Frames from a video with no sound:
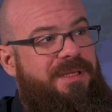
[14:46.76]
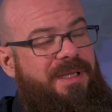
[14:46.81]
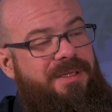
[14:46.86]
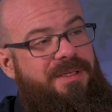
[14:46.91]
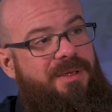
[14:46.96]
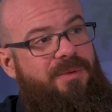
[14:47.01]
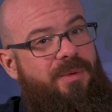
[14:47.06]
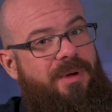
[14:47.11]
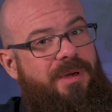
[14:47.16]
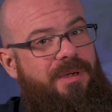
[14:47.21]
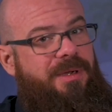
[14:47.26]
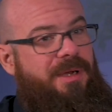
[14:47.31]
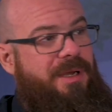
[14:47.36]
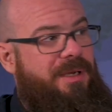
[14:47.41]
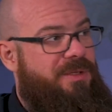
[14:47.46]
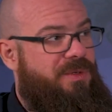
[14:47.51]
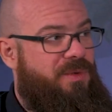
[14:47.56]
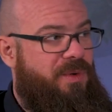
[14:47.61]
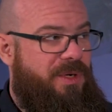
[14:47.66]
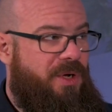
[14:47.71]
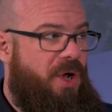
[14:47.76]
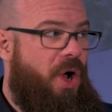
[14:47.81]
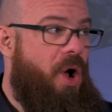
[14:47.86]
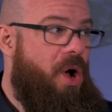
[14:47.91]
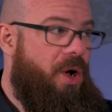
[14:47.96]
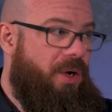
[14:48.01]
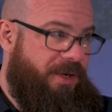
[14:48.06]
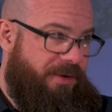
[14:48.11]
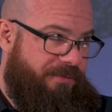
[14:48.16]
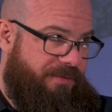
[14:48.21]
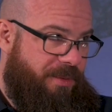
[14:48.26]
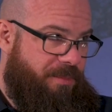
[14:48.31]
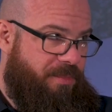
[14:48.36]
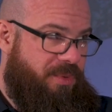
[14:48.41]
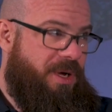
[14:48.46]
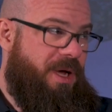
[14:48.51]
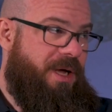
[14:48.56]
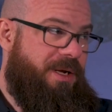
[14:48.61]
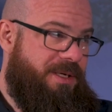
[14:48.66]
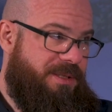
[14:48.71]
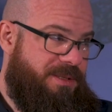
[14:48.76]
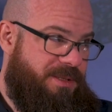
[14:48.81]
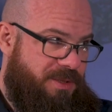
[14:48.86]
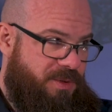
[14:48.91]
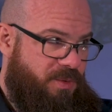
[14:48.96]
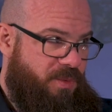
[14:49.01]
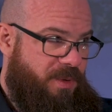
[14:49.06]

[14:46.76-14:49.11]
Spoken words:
that they were going to do in all of the products as